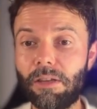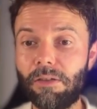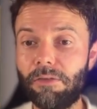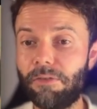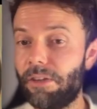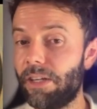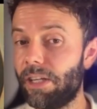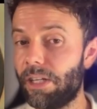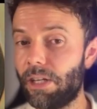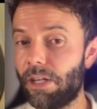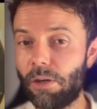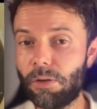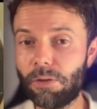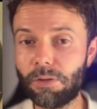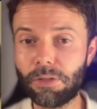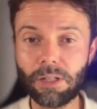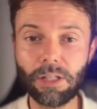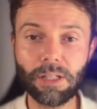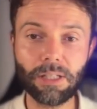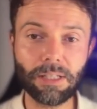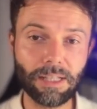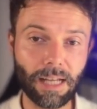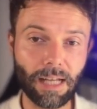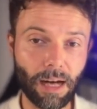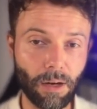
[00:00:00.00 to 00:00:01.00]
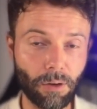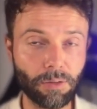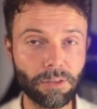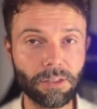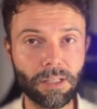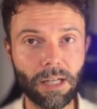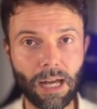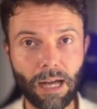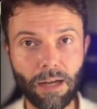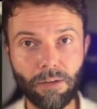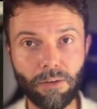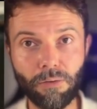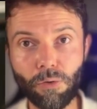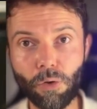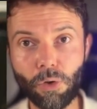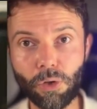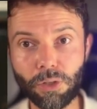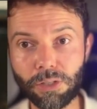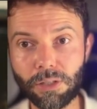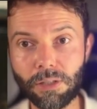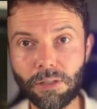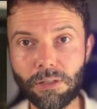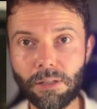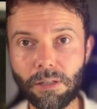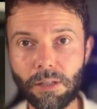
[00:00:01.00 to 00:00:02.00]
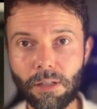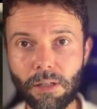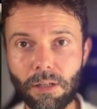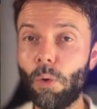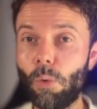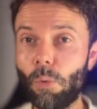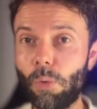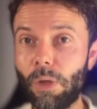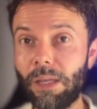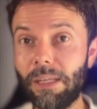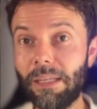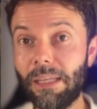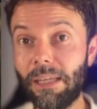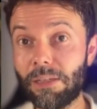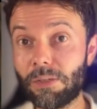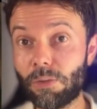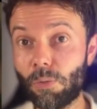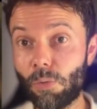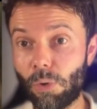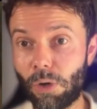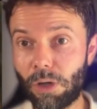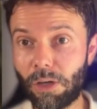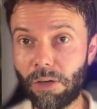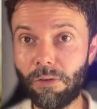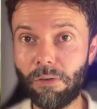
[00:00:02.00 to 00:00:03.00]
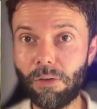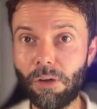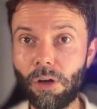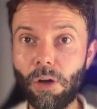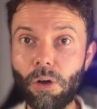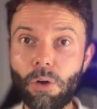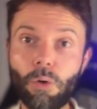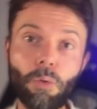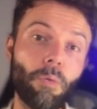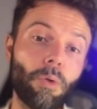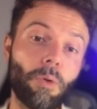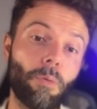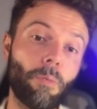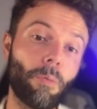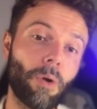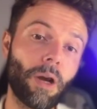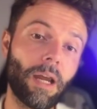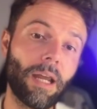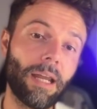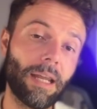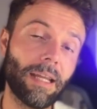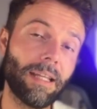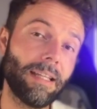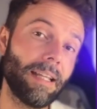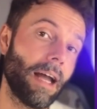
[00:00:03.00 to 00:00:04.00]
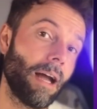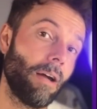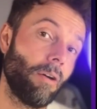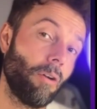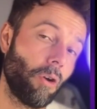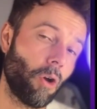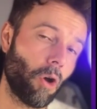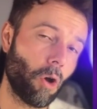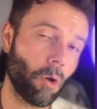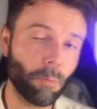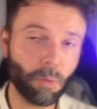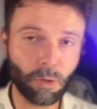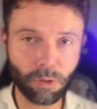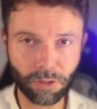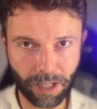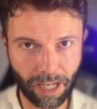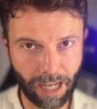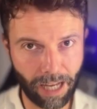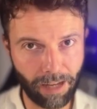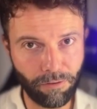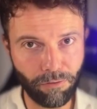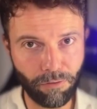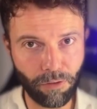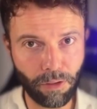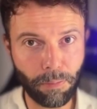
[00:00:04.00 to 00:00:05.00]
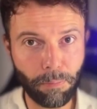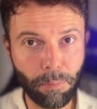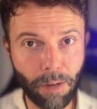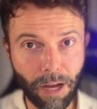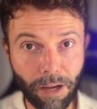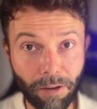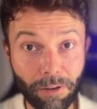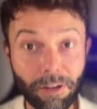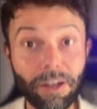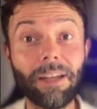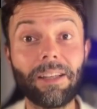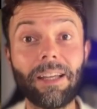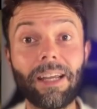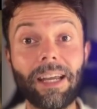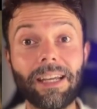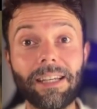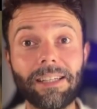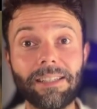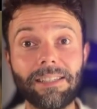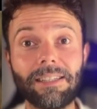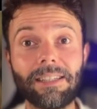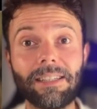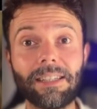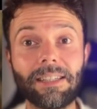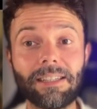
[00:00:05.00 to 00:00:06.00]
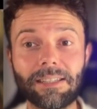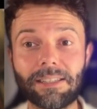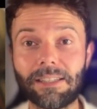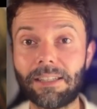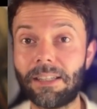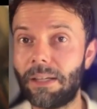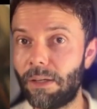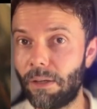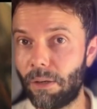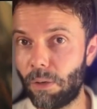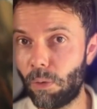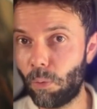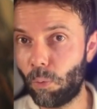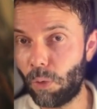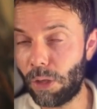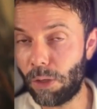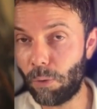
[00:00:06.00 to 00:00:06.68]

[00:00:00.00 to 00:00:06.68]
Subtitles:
videos, sounds, and voices. With this workflow, we're breaking down almost every barrier that exists. We